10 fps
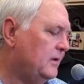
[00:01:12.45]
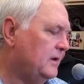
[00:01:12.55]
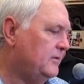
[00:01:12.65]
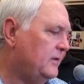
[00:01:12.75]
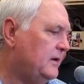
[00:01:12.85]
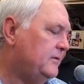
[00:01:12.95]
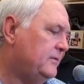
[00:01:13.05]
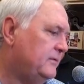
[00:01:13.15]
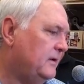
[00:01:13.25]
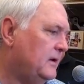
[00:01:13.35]
They can
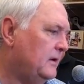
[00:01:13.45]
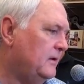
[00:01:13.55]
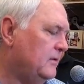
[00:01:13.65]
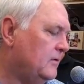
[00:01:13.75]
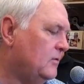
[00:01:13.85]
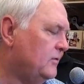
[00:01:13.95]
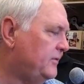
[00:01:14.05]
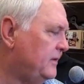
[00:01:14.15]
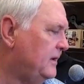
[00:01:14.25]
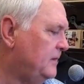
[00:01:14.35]
change, the
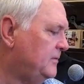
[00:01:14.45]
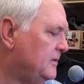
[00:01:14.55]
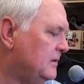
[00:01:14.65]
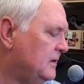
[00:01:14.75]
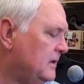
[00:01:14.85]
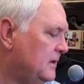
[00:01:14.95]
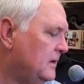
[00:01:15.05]
course of the game, certainly.